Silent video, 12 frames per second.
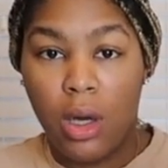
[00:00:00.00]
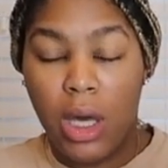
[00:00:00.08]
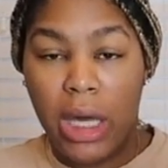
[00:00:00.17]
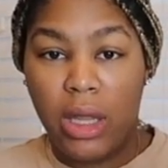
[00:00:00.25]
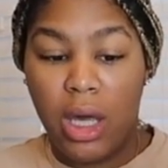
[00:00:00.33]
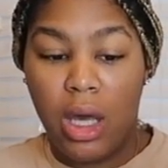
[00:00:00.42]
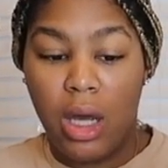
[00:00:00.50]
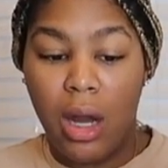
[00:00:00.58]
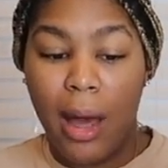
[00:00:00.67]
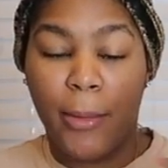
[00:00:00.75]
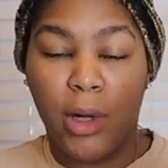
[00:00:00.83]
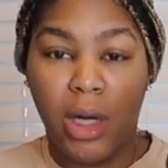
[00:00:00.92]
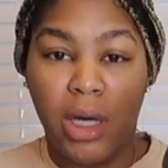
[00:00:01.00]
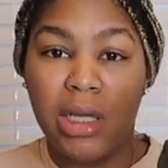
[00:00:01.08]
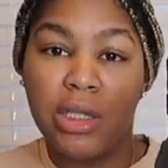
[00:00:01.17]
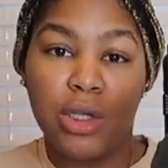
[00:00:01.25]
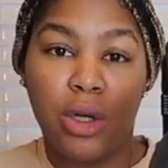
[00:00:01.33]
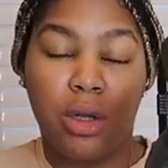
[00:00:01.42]
and then I'm going to
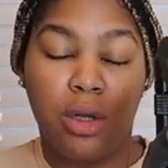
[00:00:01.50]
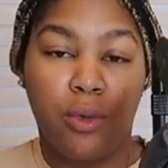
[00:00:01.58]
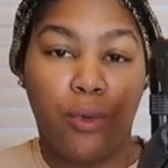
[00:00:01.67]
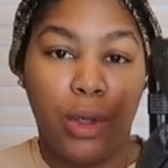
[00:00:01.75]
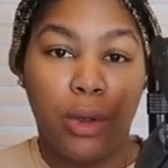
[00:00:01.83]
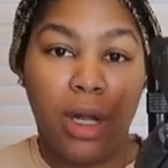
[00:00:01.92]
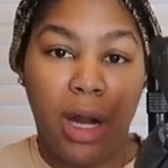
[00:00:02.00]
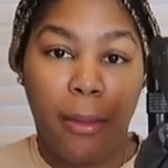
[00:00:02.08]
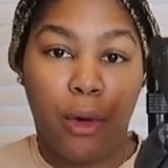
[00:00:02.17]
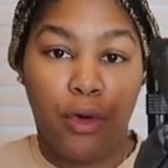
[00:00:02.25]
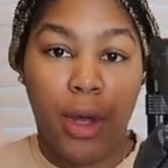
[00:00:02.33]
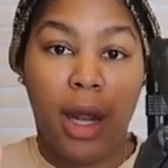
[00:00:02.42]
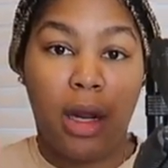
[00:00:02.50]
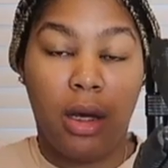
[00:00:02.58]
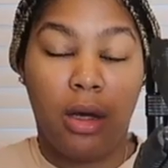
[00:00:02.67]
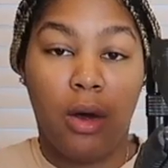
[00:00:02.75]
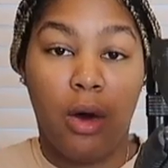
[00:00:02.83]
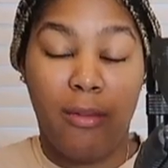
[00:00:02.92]
insert the reel that I'm creating
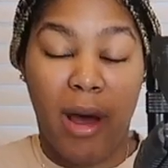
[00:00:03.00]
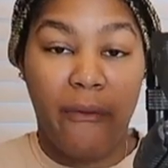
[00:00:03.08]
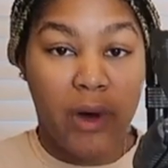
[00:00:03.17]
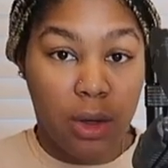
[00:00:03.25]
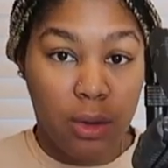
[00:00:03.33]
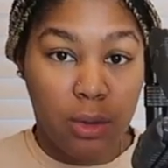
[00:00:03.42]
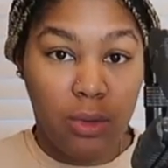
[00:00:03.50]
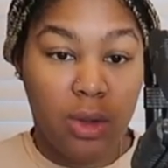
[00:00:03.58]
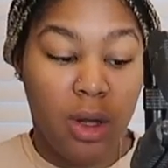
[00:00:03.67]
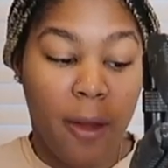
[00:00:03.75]
on my phone